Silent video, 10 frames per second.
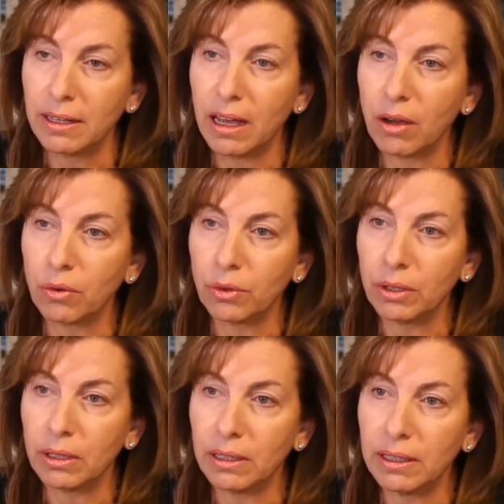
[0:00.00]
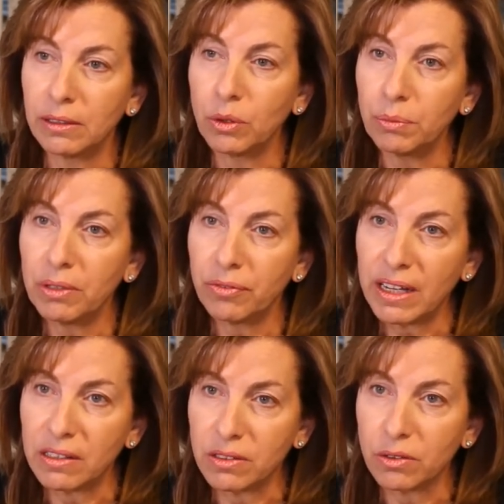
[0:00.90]
Now, it will be
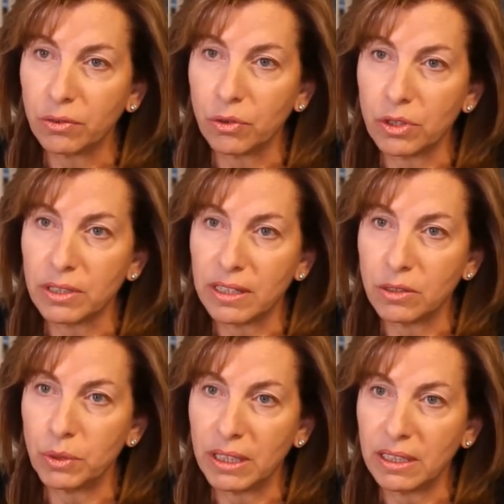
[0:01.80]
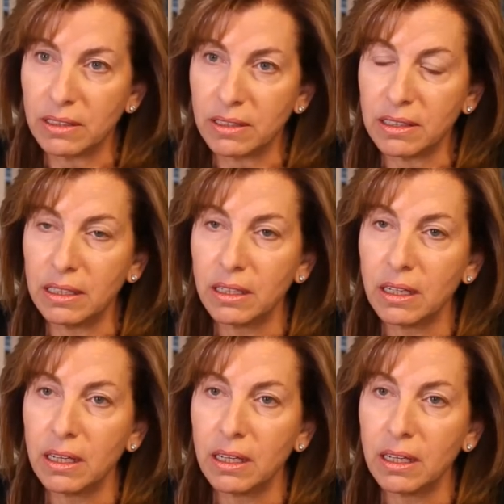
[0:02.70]
phased, of course, as we can see,